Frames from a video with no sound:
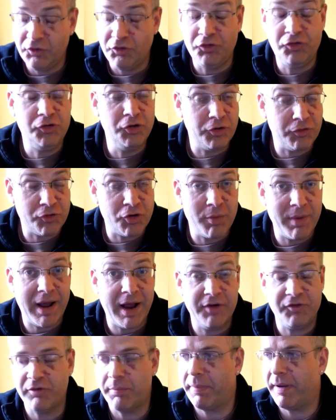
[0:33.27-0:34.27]
just come
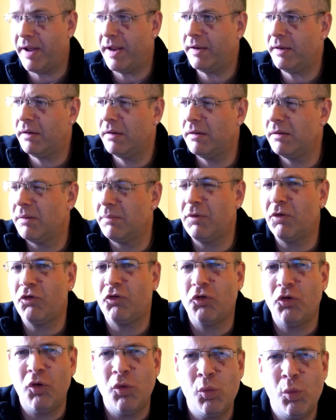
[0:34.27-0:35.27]
out in Japan. I'm not
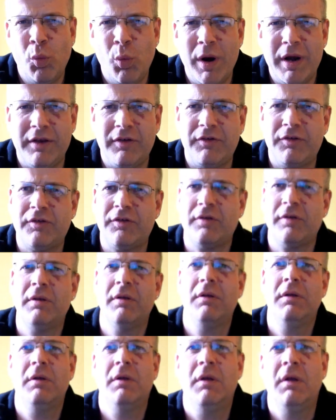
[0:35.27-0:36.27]
sure which
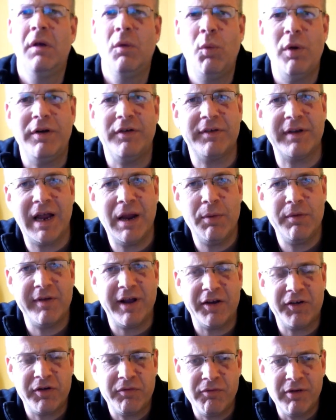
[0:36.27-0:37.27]
date it was
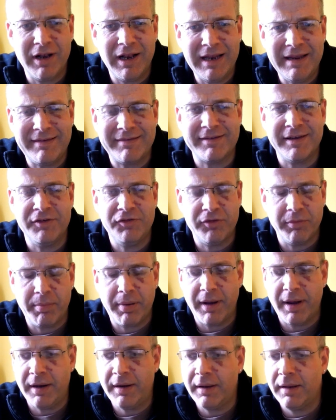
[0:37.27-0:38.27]
actually released in
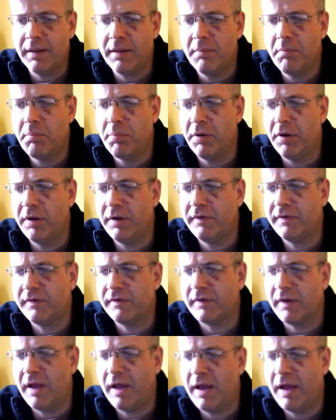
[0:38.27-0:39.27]
Japan, but